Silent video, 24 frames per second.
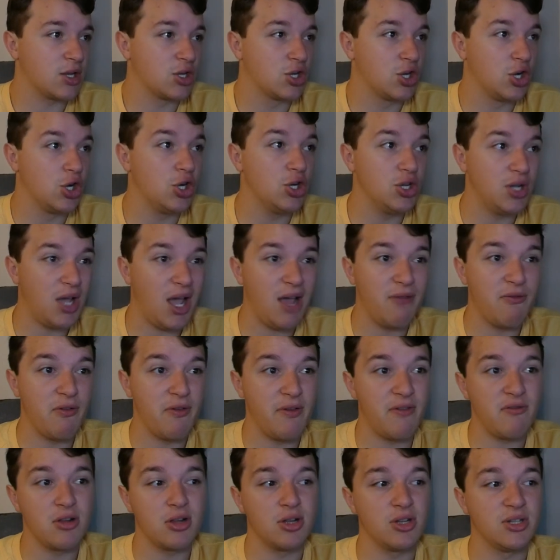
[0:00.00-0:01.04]
Could have a
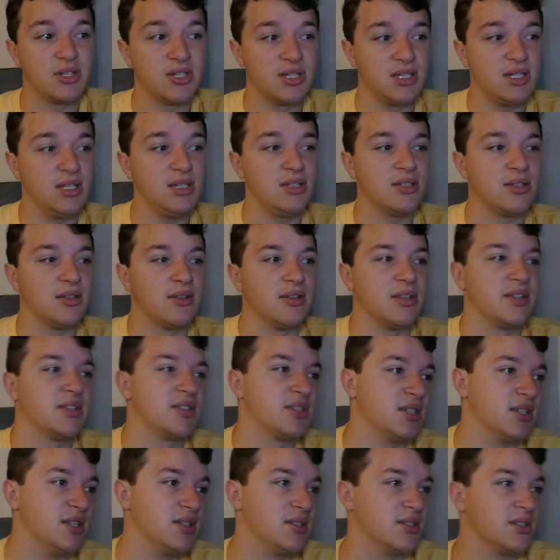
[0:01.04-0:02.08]
very good season this
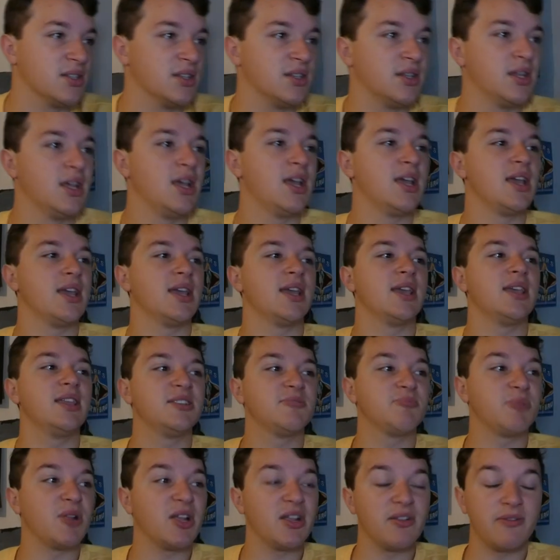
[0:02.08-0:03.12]
season.
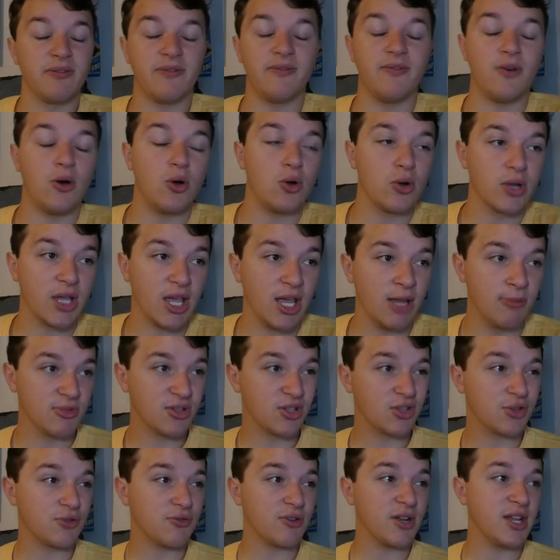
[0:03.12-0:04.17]
He's played 4
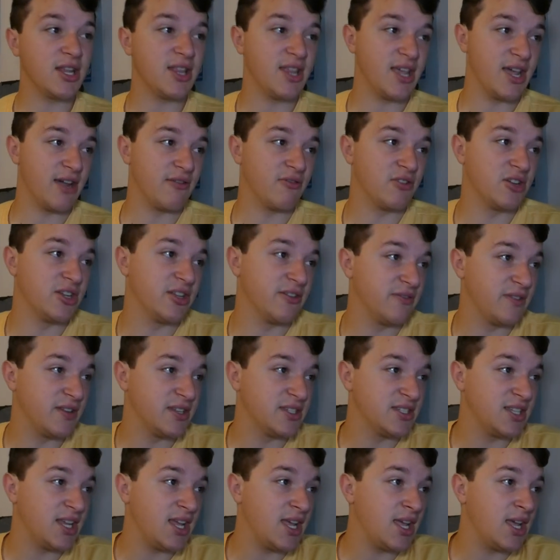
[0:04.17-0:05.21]
games, 3 in the
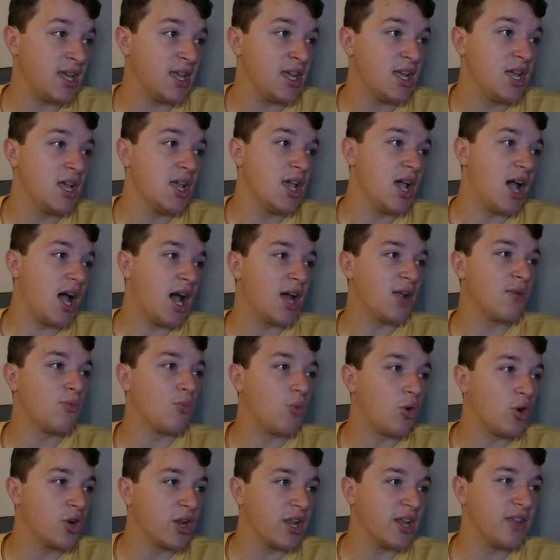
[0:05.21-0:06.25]
Eredivisie, and
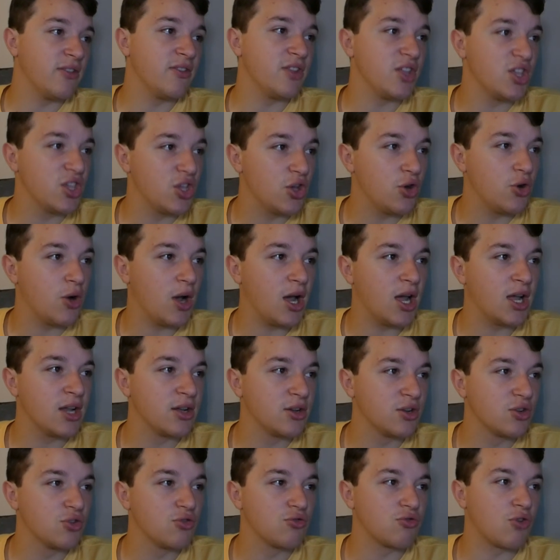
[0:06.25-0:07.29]
1 in the
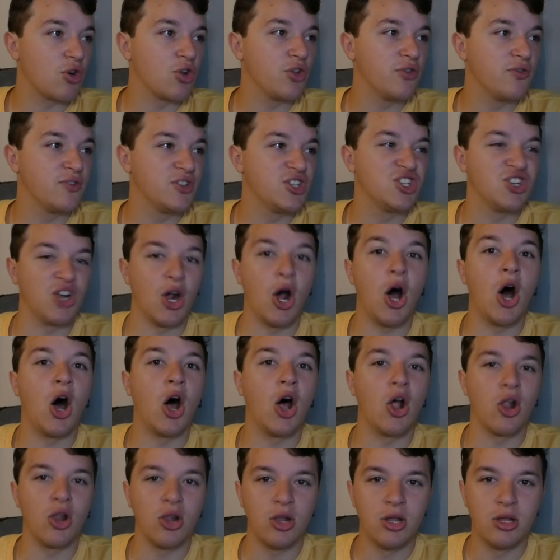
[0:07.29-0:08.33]
Johan Cruyff
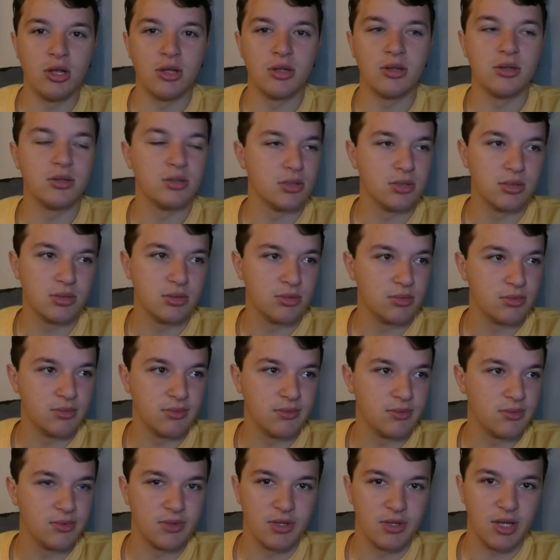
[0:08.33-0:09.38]
Schaal.
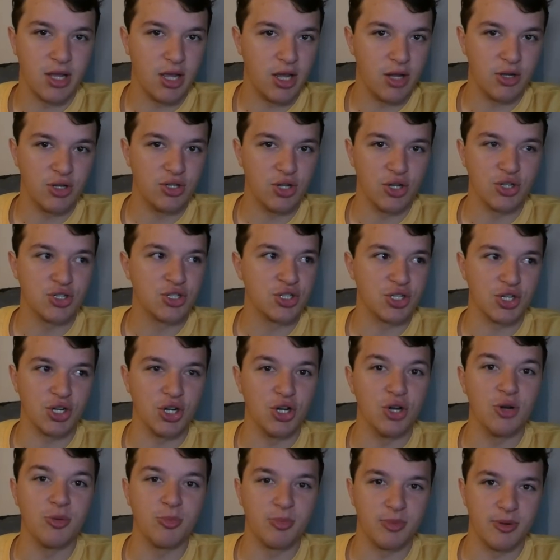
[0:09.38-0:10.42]
A Dutch
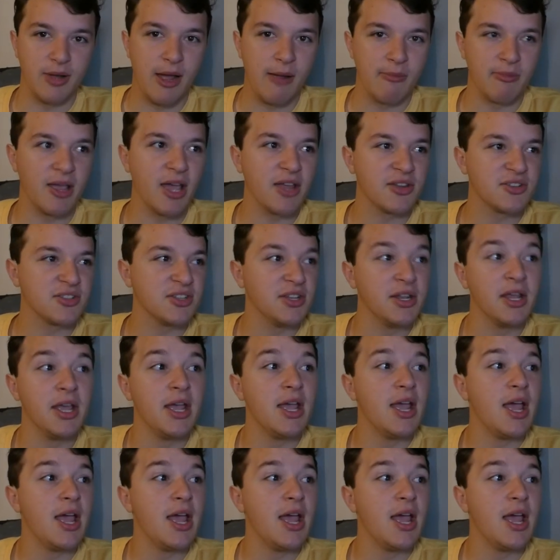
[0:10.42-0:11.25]
cup, I'm guessing.